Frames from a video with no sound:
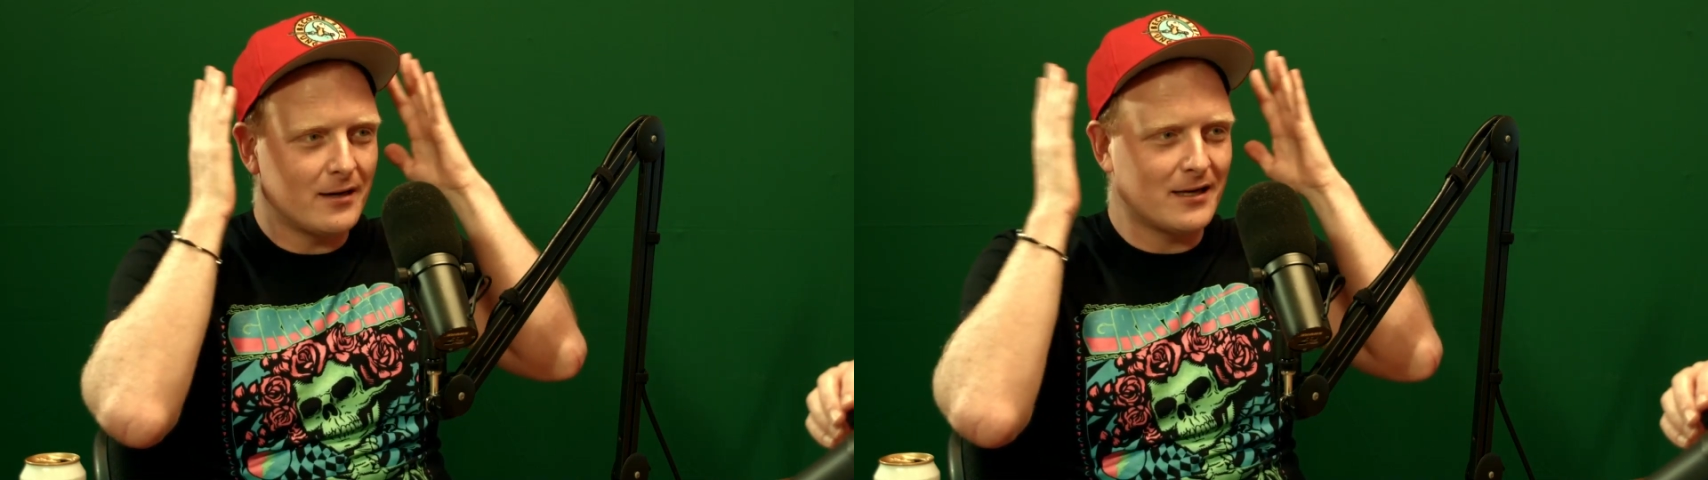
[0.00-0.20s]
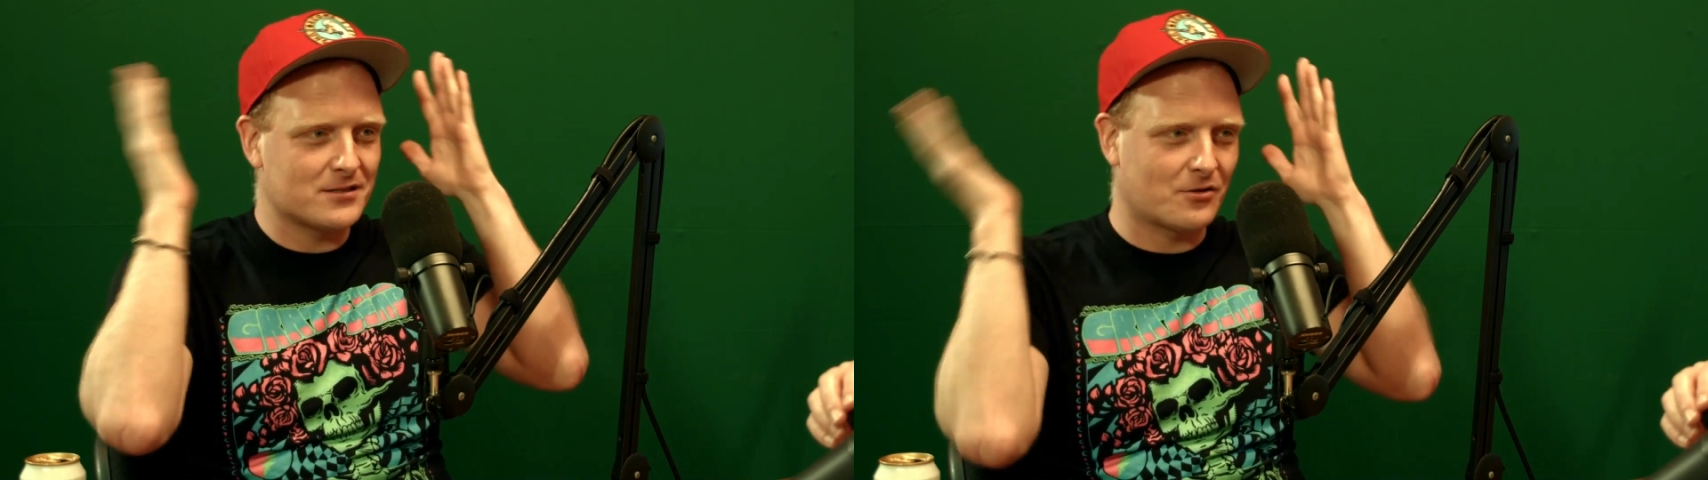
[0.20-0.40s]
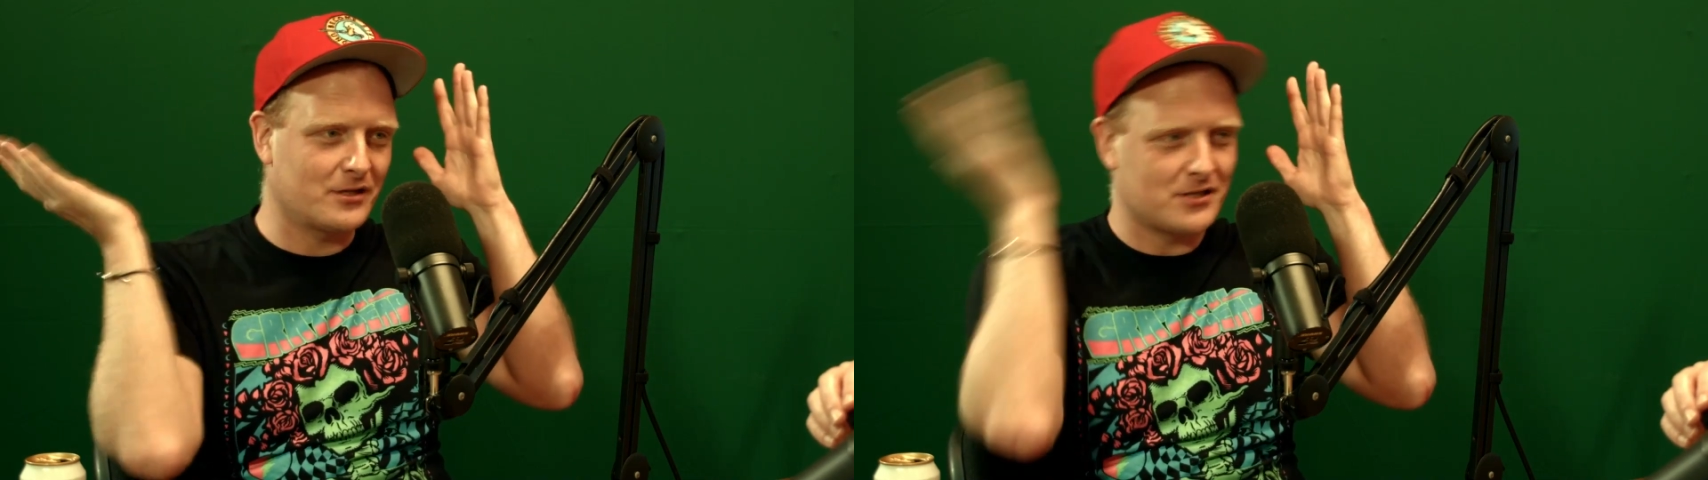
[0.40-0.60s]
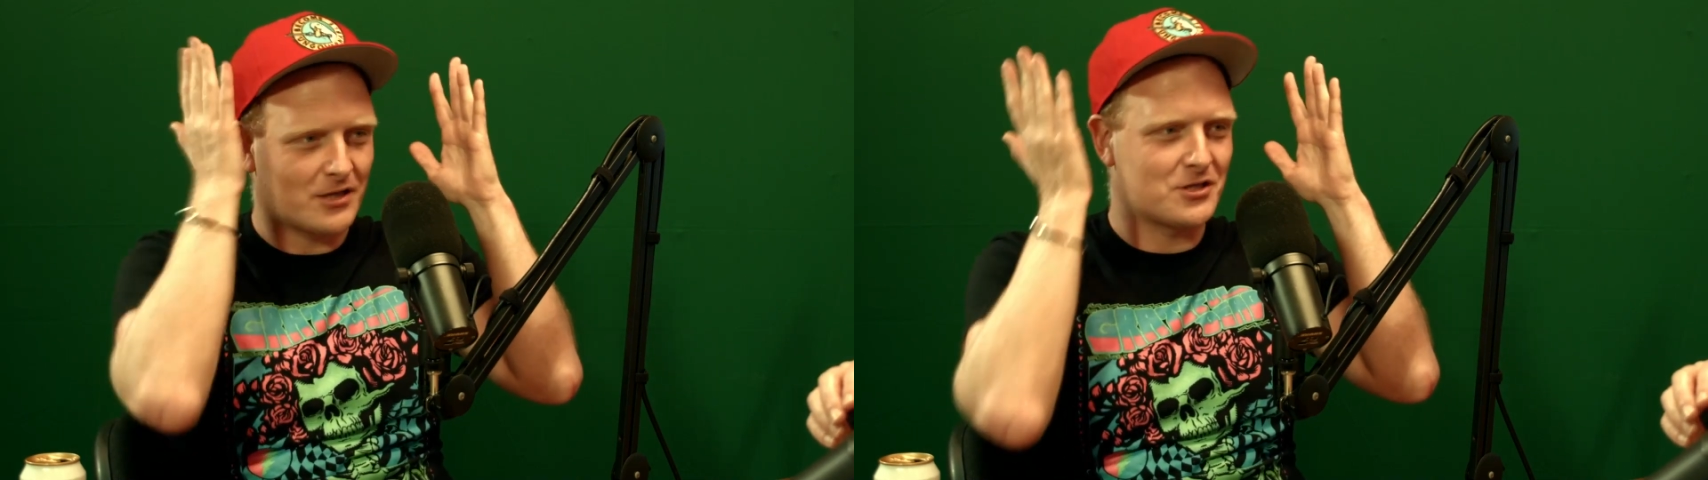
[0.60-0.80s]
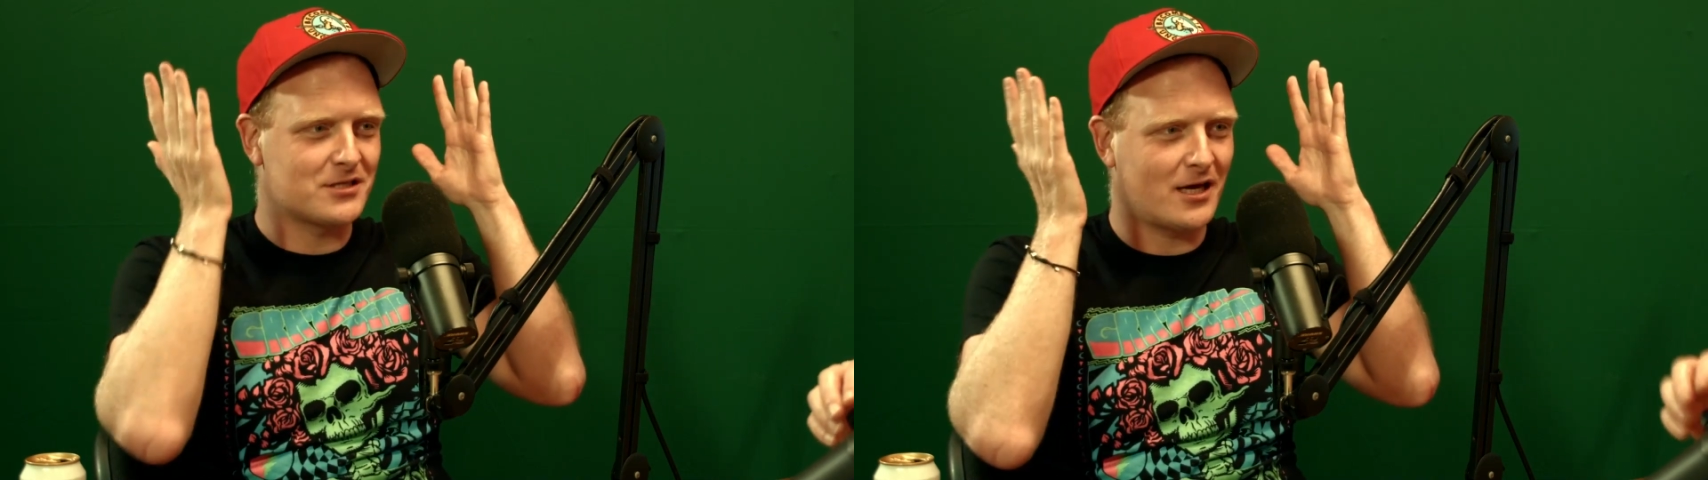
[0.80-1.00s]
has literally
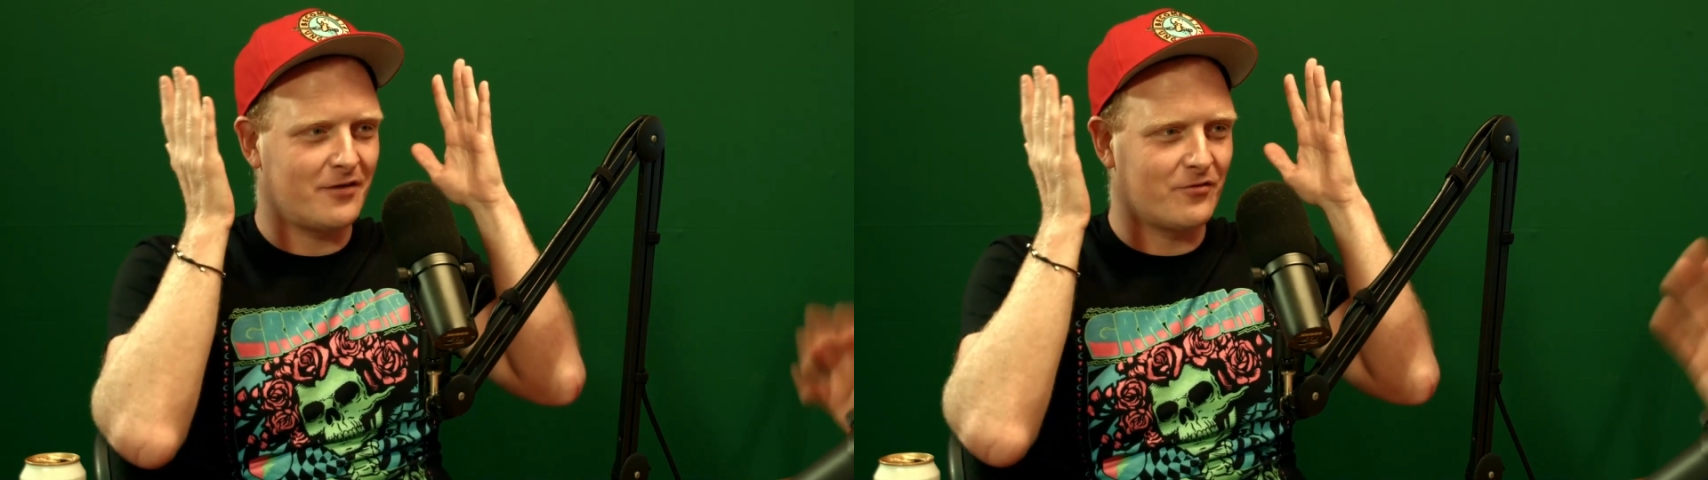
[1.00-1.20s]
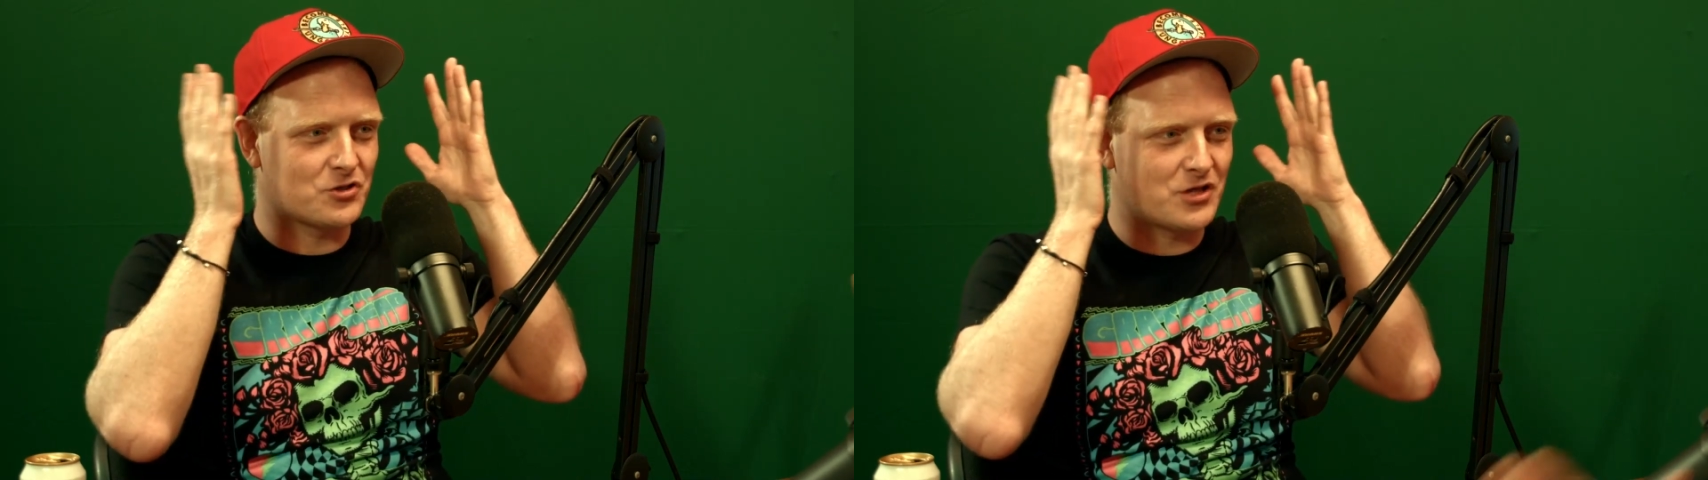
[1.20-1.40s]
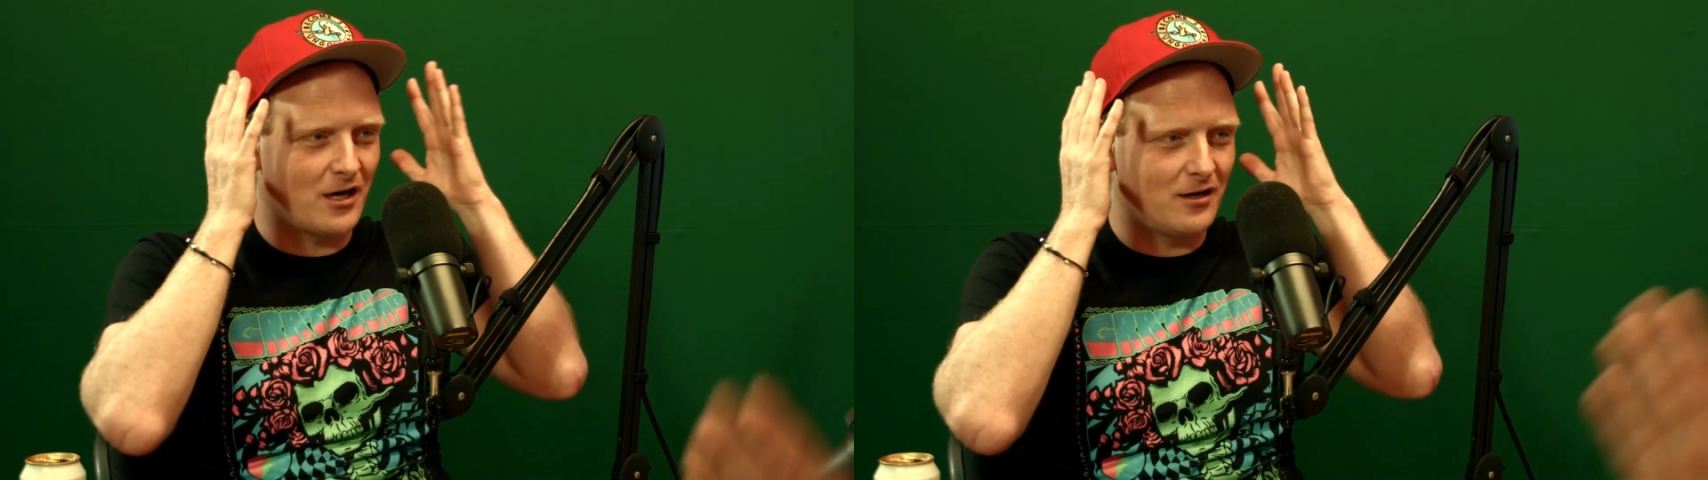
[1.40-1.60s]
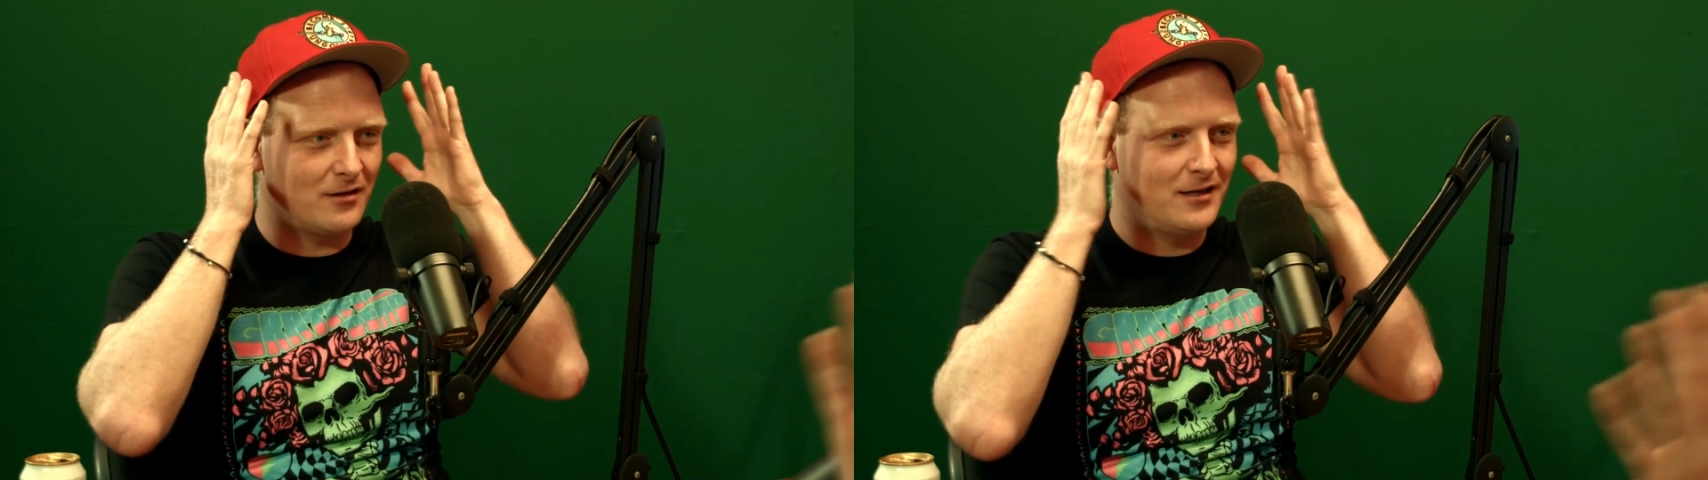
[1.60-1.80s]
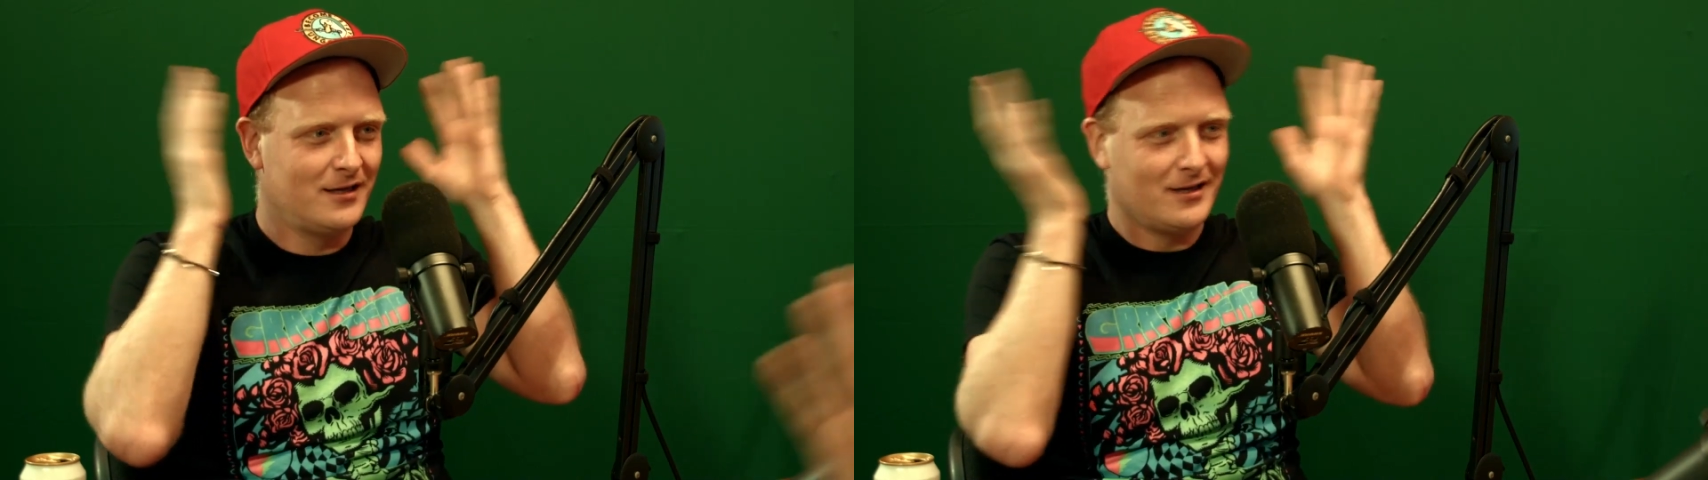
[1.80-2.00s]
touched the side of your skull.